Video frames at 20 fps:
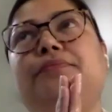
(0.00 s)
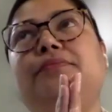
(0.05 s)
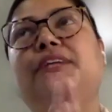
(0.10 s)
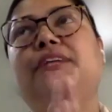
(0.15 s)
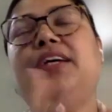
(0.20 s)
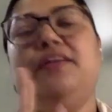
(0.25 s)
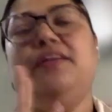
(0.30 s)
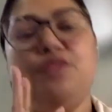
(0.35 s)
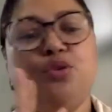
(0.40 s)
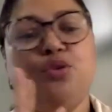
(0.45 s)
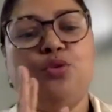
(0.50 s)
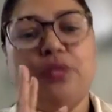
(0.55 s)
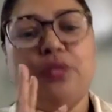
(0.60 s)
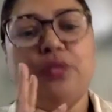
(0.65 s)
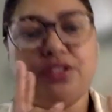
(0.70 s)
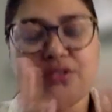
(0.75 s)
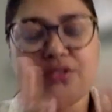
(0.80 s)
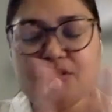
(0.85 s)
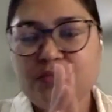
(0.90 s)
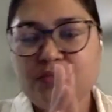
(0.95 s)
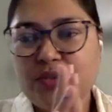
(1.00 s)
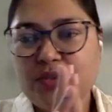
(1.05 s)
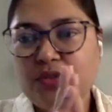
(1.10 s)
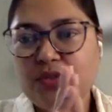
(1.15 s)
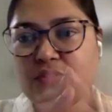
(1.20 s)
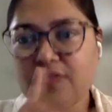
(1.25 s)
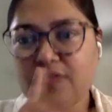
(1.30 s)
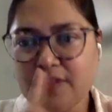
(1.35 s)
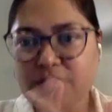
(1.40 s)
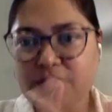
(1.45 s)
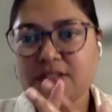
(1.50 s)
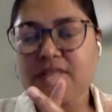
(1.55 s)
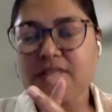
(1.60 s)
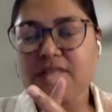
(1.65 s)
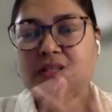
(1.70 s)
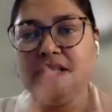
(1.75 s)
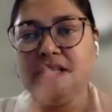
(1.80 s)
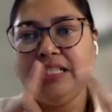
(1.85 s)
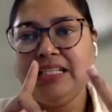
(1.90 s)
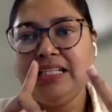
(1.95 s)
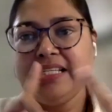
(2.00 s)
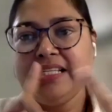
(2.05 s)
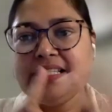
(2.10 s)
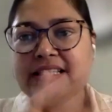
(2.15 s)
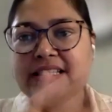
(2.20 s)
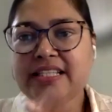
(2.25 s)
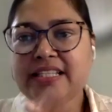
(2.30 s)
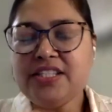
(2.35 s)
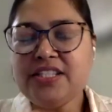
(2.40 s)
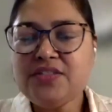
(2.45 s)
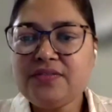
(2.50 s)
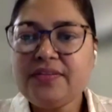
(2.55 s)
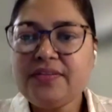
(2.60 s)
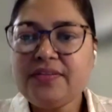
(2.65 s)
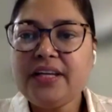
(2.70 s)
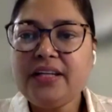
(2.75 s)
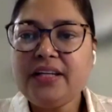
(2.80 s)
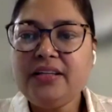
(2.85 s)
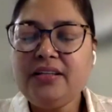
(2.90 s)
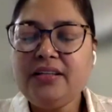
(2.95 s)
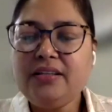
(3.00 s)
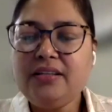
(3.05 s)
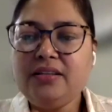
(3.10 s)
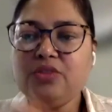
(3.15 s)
I have two questions for you. First, since when